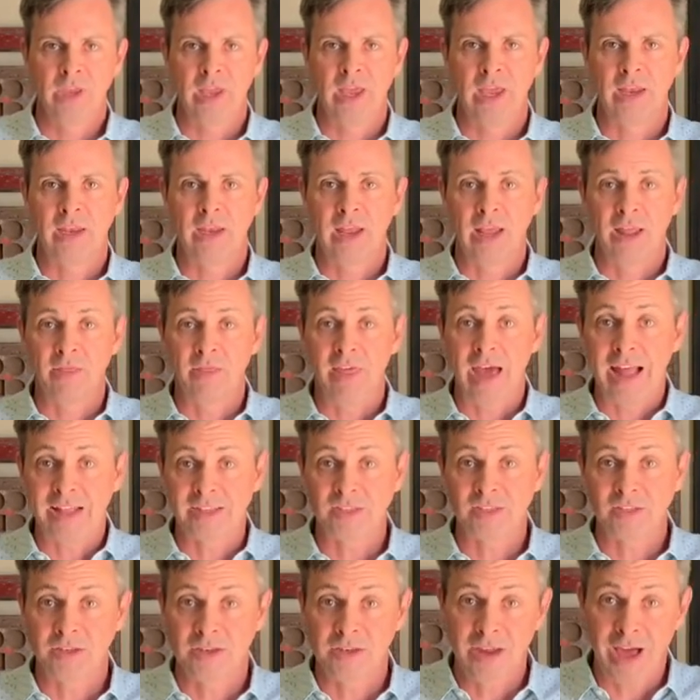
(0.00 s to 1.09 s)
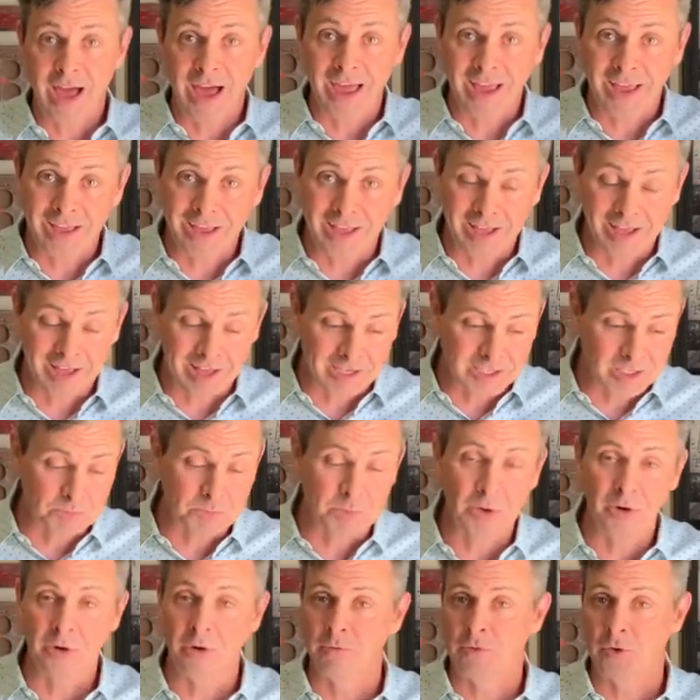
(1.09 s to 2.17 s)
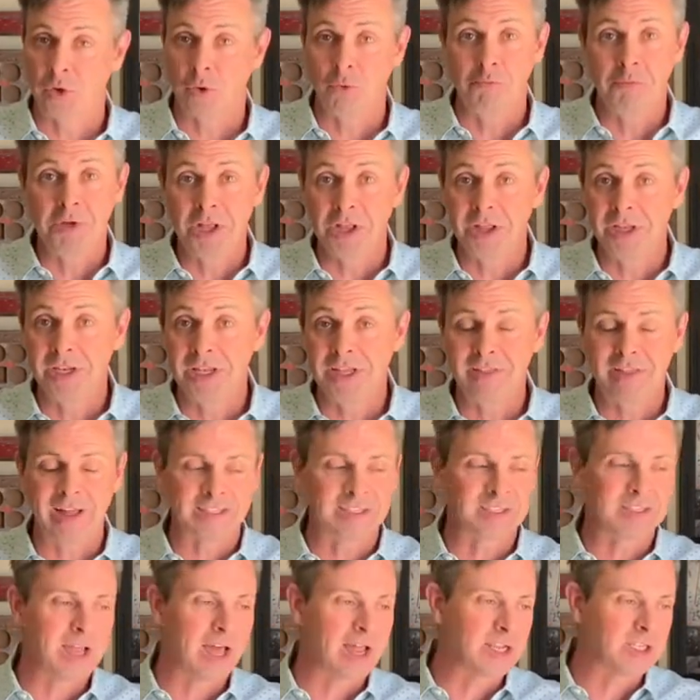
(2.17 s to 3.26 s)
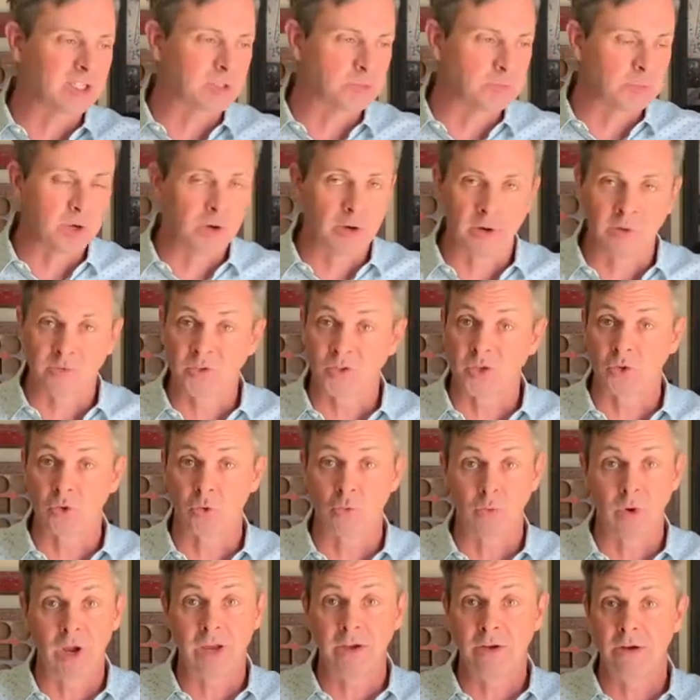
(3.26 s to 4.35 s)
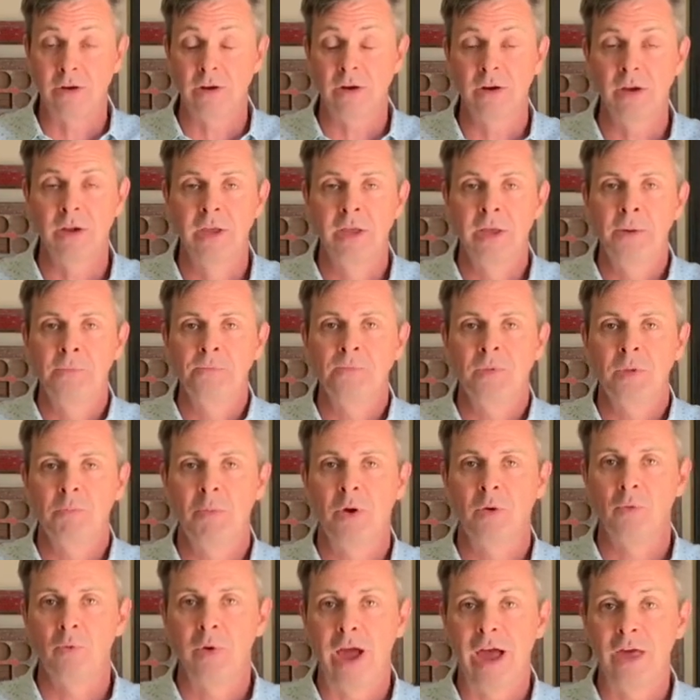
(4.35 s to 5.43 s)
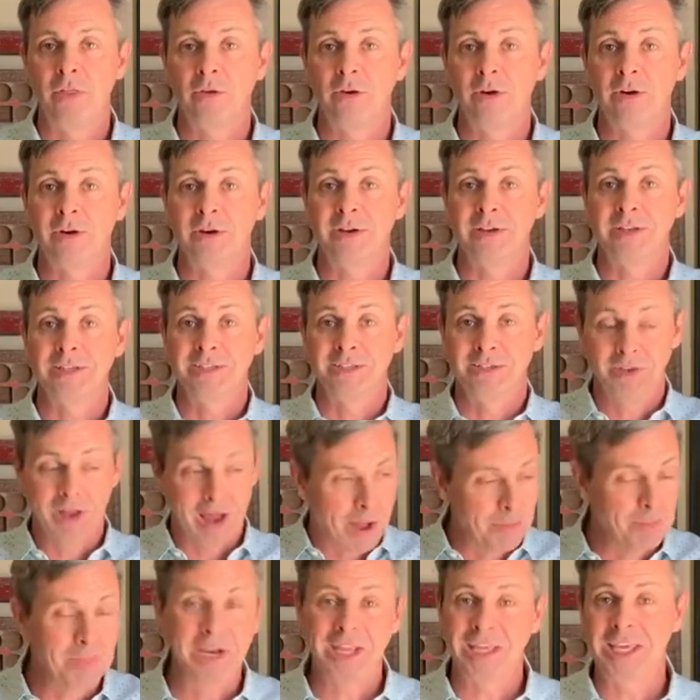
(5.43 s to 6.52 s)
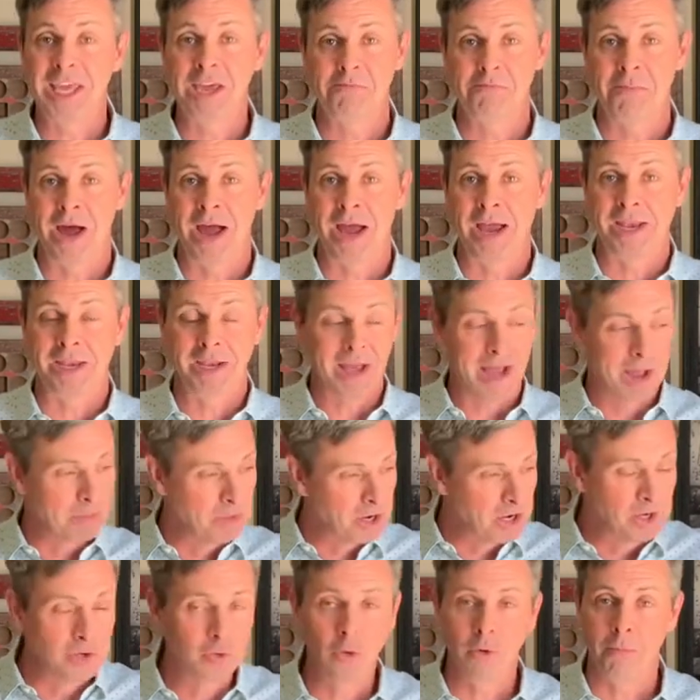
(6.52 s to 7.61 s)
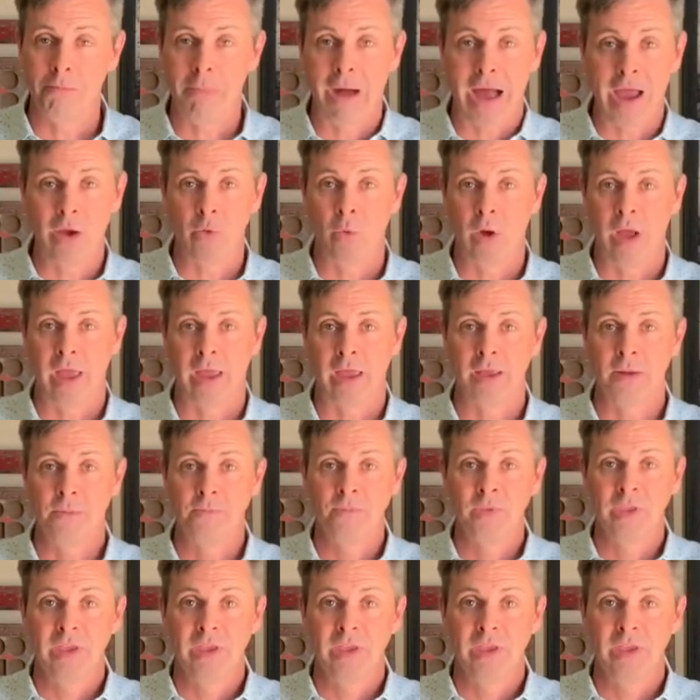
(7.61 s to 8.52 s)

And, and that's not a, a spirit of humility, that's not a spirit of surrender, but rather, I'm gonna get mine, I'm gonna do it my way.